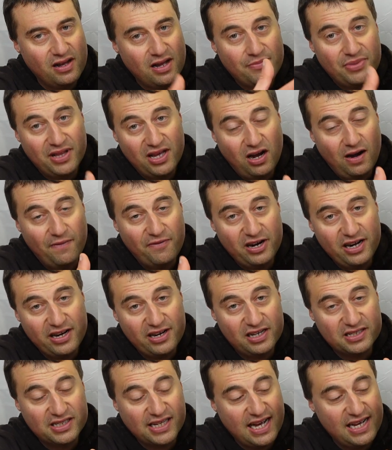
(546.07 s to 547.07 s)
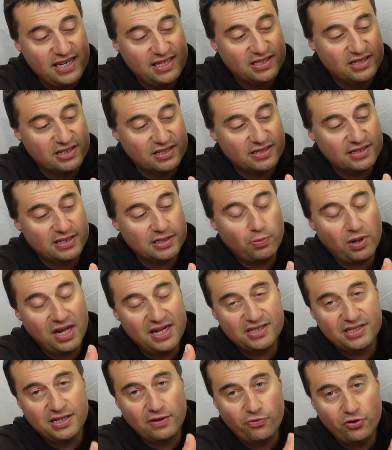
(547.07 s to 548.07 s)
But they are very nice cases, and there's
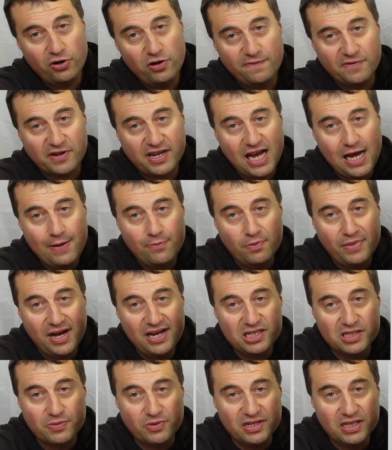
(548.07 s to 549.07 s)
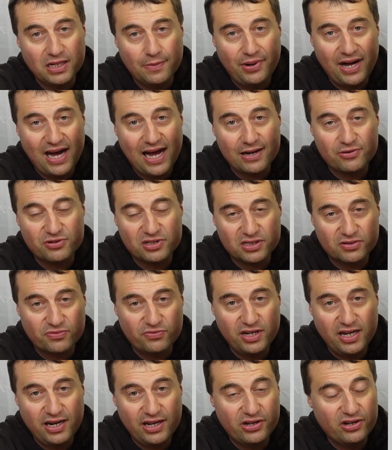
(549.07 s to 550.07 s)
plenty of room for cable management in the back, which is
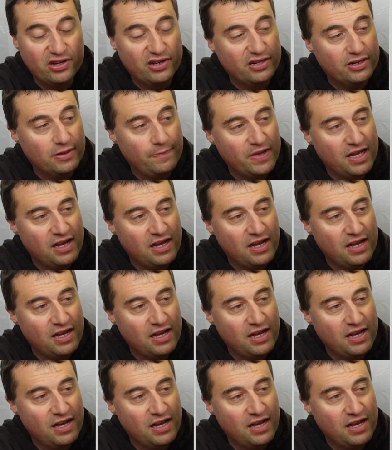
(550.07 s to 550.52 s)
really good.